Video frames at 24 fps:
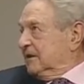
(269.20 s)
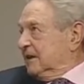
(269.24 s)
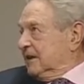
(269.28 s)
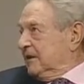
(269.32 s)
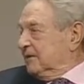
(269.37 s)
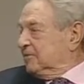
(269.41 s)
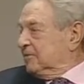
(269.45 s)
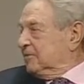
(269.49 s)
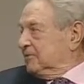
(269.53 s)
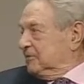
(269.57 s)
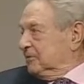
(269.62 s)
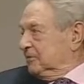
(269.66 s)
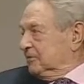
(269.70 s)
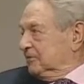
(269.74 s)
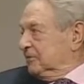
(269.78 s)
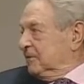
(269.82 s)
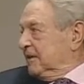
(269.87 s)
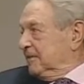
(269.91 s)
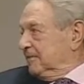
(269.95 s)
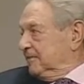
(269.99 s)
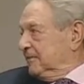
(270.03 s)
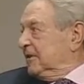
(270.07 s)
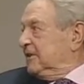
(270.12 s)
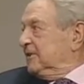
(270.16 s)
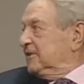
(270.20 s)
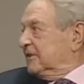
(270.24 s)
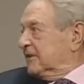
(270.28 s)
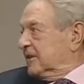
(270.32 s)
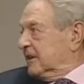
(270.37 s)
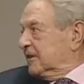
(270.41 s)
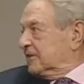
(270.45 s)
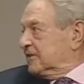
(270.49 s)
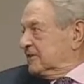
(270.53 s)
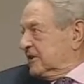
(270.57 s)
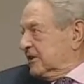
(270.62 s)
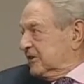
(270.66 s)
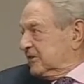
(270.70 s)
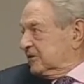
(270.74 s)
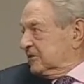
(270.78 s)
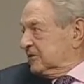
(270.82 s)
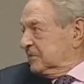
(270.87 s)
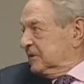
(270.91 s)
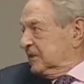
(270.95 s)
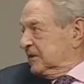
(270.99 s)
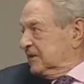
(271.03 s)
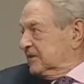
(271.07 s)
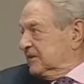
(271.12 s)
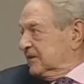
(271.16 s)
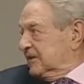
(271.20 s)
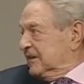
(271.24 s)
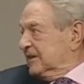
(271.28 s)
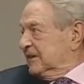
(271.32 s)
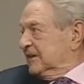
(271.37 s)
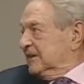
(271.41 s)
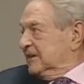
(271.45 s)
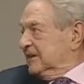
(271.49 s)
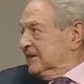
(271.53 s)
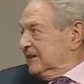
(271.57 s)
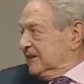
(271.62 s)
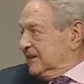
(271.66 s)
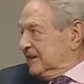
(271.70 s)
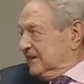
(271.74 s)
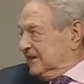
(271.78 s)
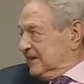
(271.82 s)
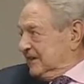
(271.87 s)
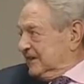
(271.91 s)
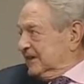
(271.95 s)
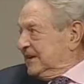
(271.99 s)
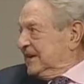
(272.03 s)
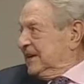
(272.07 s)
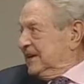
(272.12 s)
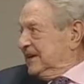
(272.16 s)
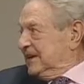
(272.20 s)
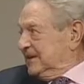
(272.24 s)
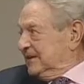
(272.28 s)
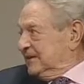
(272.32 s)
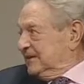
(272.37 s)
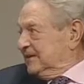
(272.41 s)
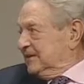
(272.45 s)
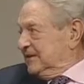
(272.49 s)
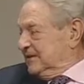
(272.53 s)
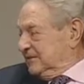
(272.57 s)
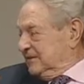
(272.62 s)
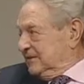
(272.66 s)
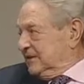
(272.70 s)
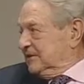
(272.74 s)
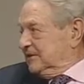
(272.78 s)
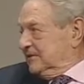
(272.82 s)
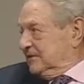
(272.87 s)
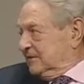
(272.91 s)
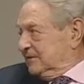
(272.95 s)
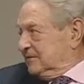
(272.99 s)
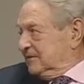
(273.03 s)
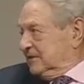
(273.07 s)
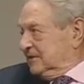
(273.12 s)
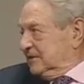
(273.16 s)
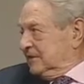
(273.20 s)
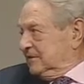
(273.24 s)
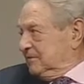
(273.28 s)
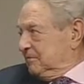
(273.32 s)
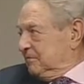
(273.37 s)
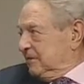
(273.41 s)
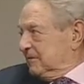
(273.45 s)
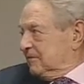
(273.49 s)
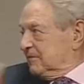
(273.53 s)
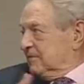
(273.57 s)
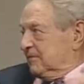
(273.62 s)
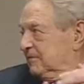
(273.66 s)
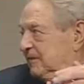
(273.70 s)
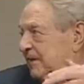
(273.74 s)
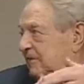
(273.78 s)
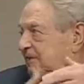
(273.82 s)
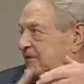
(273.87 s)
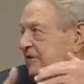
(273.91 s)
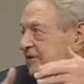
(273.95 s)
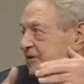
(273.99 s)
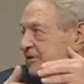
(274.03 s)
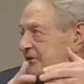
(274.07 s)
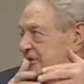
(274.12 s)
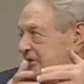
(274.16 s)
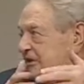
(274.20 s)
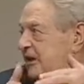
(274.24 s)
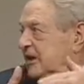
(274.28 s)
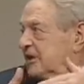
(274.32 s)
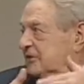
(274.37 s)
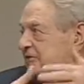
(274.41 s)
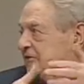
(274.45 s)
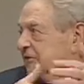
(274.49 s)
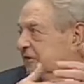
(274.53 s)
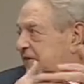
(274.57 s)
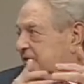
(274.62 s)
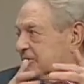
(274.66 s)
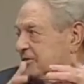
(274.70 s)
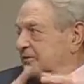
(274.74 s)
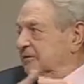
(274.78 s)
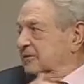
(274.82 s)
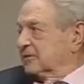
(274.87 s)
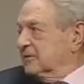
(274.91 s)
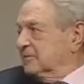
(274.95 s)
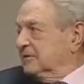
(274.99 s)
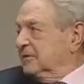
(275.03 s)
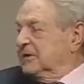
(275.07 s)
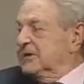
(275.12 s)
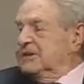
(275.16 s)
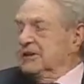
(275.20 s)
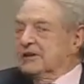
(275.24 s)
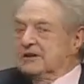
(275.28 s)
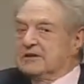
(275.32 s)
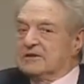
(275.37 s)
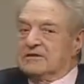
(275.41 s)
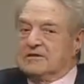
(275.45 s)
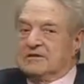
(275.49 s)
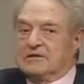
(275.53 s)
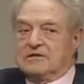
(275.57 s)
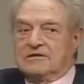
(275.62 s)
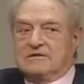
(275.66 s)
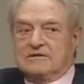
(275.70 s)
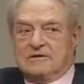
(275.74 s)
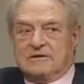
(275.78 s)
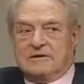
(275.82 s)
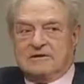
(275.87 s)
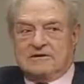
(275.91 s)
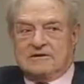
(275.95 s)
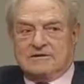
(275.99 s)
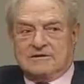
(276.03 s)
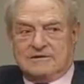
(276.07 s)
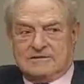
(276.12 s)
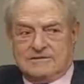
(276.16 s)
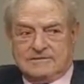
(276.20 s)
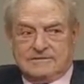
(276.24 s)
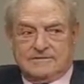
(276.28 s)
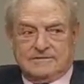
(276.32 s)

have to have risk adjustment. Uh, and this, the amount of leverage in hedge funds ought to be taken into account.